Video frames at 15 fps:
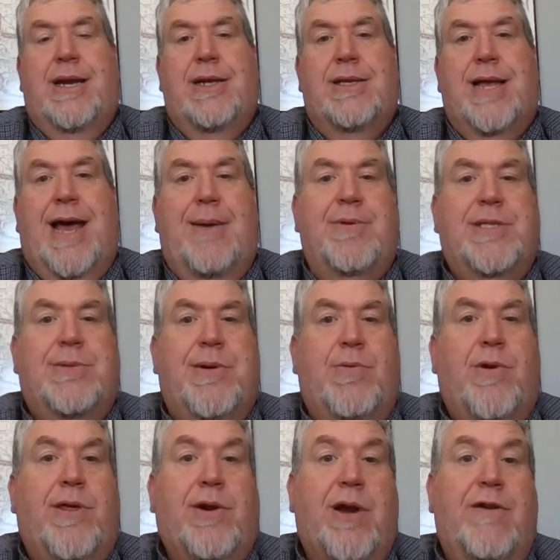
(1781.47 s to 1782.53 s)
and it happens to be
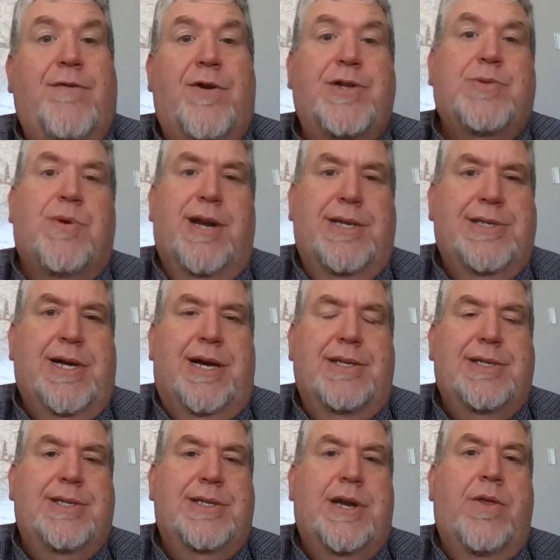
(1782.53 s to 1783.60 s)
one of the great first
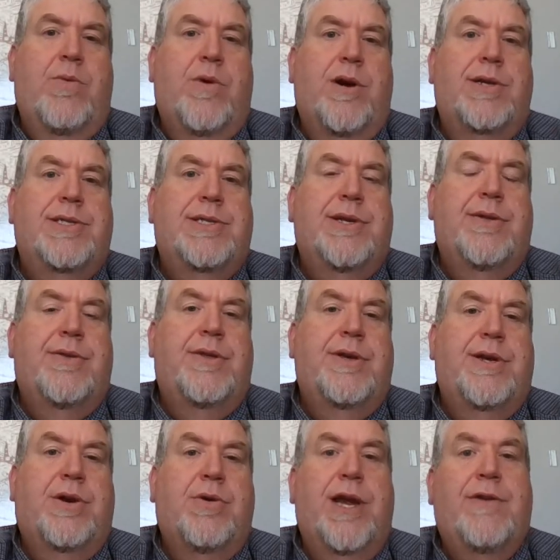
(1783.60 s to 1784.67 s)
Renaissances. In other words,
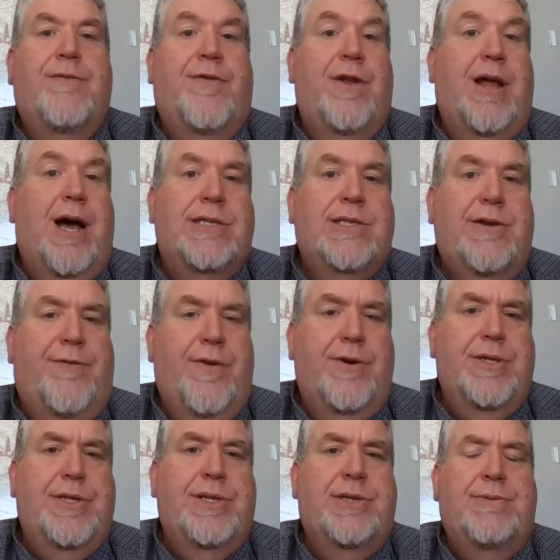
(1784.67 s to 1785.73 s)
the Greek
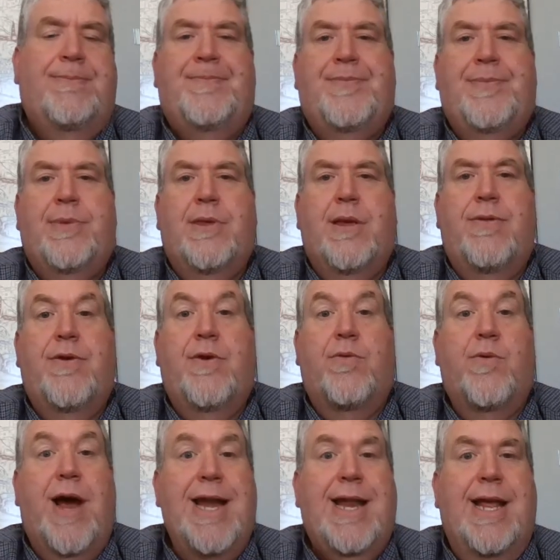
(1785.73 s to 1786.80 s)
philosophers, the
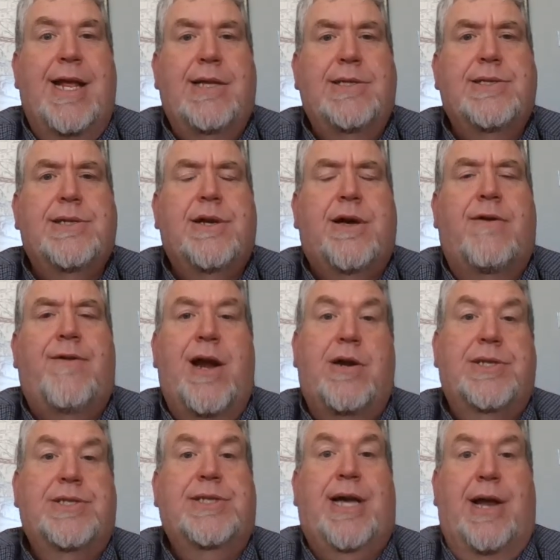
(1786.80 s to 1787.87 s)
writings of
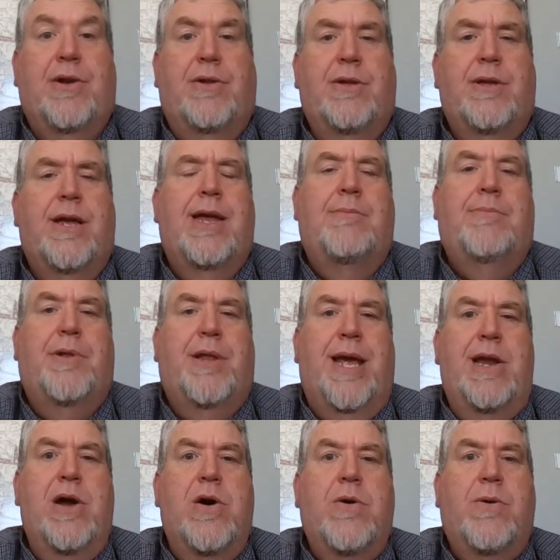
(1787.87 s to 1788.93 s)
Aristotle and
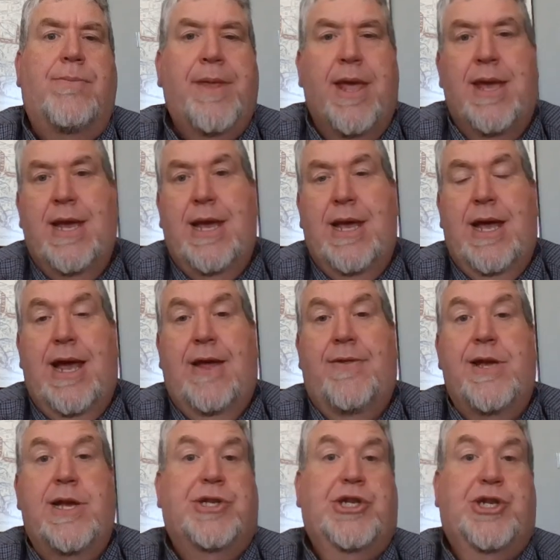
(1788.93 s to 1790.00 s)
Plato,
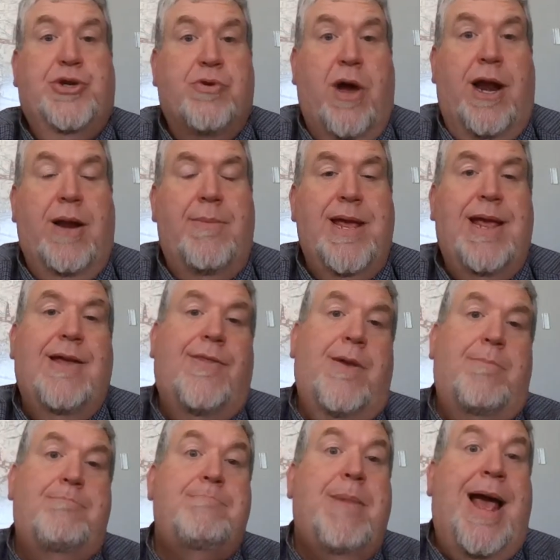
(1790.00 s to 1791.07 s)
and the astronomy and
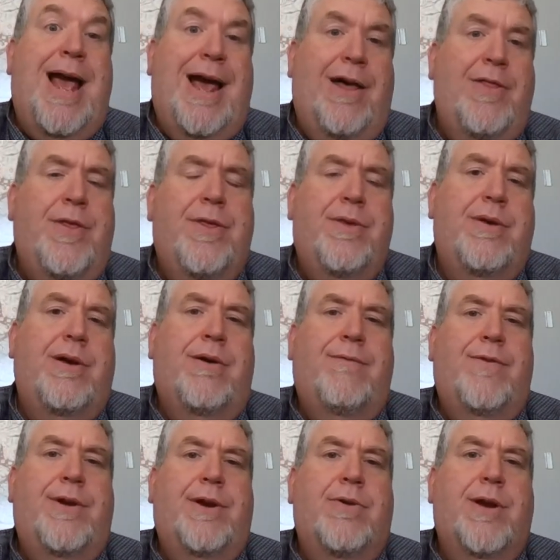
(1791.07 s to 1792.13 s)
the math
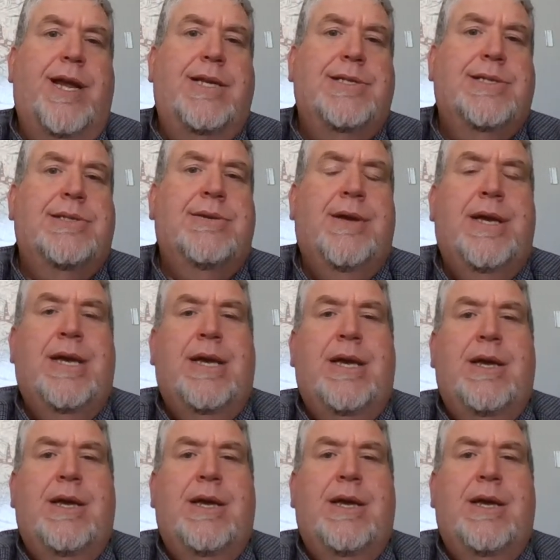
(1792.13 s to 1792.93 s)
of the Greeks